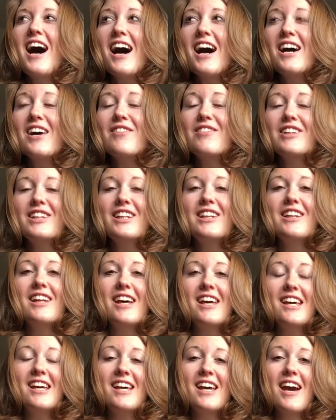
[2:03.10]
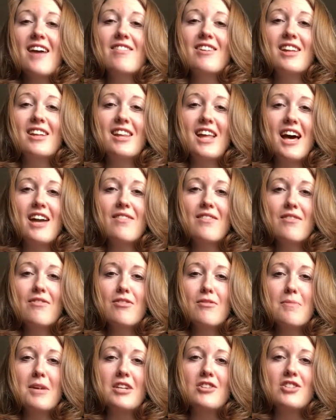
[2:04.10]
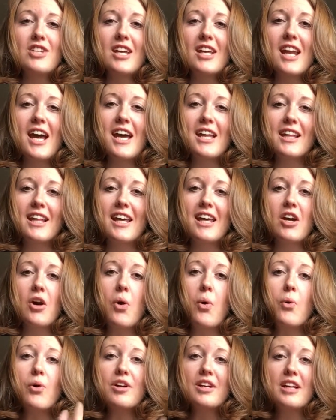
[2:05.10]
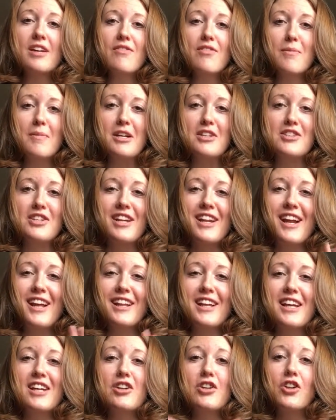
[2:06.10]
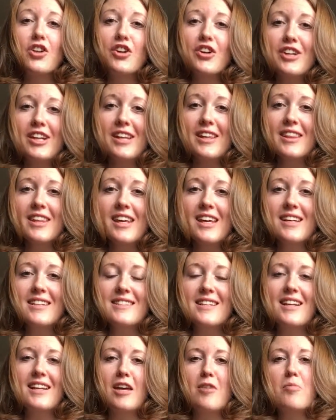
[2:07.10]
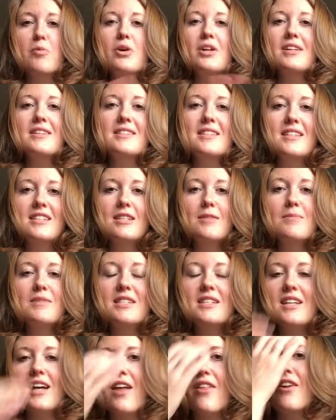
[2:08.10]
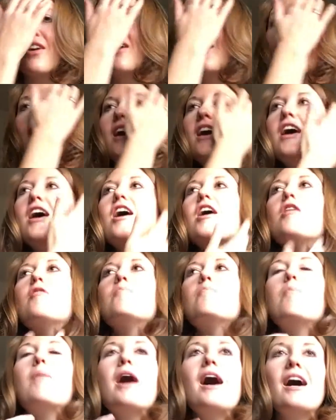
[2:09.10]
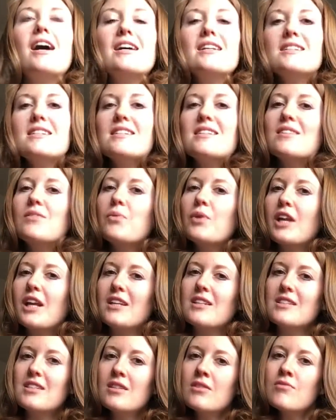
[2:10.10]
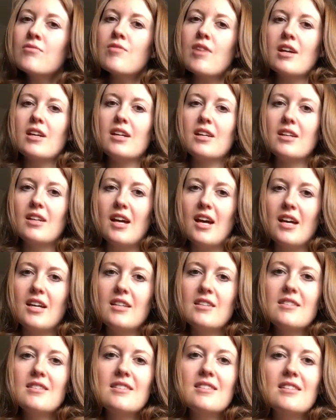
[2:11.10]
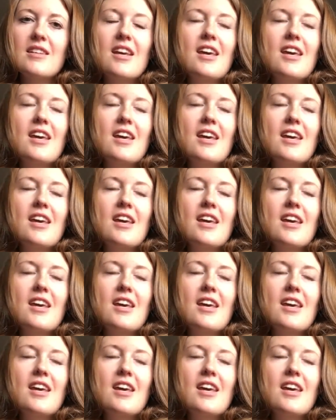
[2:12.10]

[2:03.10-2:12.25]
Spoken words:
I really like having a lot of information. I like hoarding information. I like learning things. I like putting systems together. But what I didn't recognize